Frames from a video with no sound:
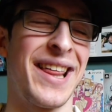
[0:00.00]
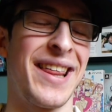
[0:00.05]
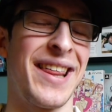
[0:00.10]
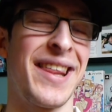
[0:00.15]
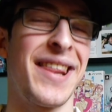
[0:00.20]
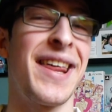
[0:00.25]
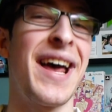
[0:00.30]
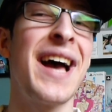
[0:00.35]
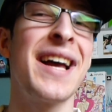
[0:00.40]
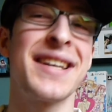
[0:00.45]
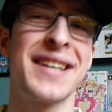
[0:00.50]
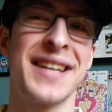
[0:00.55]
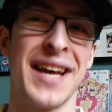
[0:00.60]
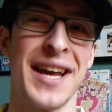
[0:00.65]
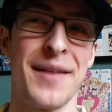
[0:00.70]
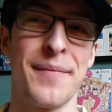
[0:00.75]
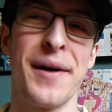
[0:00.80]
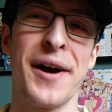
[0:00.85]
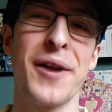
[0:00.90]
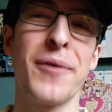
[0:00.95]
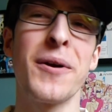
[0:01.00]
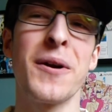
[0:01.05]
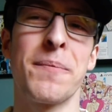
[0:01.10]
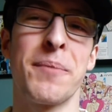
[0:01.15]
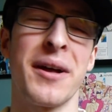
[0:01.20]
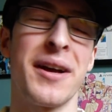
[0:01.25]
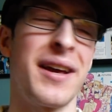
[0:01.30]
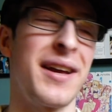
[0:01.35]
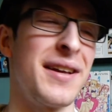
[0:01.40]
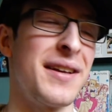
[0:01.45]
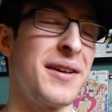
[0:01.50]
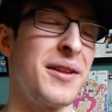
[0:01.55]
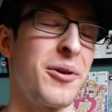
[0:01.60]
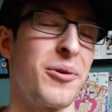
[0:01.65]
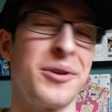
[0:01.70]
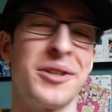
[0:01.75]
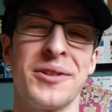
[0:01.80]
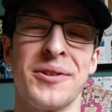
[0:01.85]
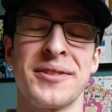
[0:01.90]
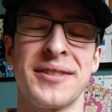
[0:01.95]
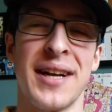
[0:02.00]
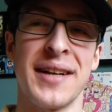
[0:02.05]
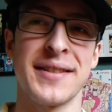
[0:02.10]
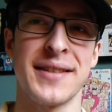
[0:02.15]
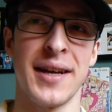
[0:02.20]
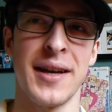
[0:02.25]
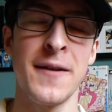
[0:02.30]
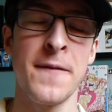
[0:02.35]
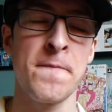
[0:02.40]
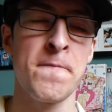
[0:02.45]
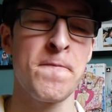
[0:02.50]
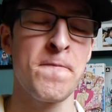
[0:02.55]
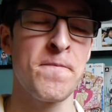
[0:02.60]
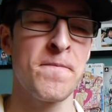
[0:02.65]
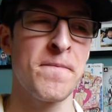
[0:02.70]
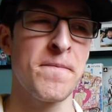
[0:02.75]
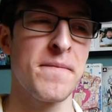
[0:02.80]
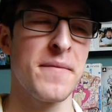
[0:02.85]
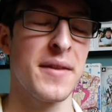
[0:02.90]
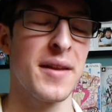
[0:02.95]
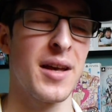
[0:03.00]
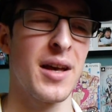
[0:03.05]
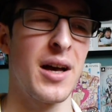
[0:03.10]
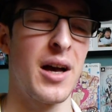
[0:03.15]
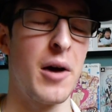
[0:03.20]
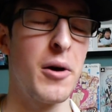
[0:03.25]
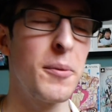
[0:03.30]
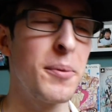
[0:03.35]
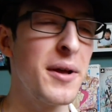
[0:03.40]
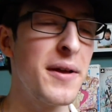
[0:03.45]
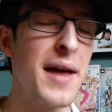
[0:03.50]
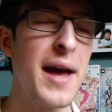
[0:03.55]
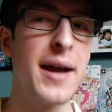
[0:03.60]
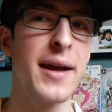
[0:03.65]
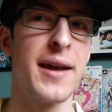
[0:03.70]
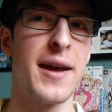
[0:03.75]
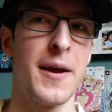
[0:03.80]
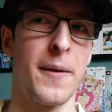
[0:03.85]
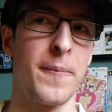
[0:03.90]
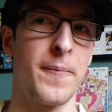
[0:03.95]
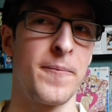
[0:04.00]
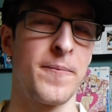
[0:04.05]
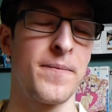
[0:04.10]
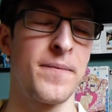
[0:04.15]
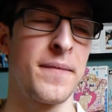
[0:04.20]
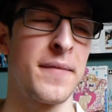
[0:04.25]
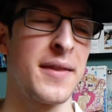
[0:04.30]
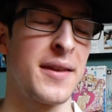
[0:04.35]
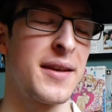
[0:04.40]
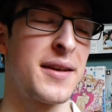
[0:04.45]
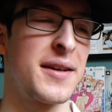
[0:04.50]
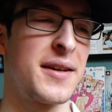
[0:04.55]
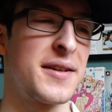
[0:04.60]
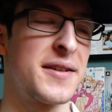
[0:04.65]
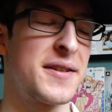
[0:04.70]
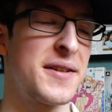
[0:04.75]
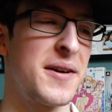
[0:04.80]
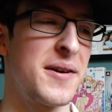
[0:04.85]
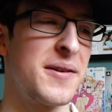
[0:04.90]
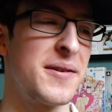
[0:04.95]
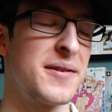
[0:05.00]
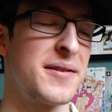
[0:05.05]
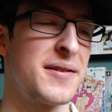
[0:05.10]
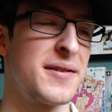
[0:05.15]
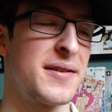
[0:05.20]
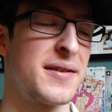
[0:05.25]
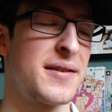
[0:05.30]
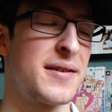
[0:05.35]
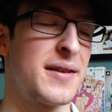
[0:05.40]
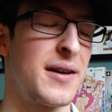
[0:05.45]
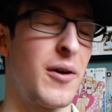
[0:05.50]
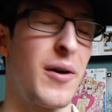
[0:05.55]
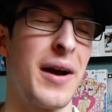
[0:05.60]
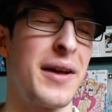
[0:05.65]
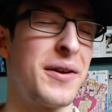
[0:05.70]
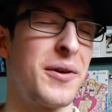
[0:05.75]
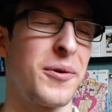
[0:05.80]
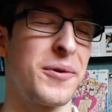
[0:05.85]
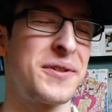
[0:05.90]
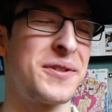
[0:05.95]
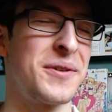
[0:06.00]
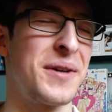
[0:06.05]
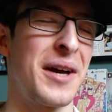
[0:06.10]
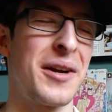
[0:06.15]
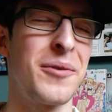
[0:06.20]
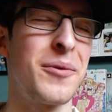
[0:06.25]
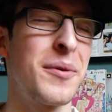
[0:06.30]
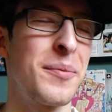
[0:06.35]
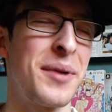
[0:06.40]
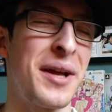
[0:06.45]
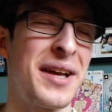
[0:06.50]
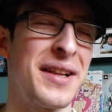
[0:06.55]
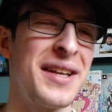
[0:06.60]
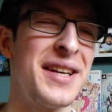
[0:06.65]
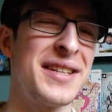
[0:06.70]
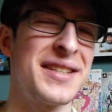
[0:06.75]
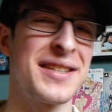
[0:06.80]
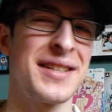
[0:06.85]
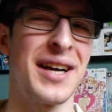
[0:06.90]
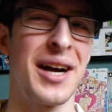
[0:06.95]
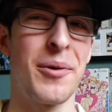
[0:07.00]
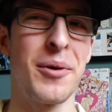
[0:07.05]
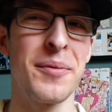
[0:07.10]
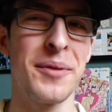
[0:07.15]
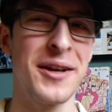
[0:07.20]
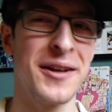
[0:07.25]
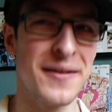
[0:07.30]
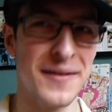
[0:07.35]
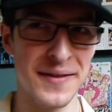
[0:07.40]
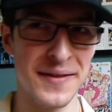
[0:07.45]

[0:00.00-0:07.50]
that game. I don't want to play the original Steins Gate. I want to play that game. So, or the original. I don't want to play Elite. I want to play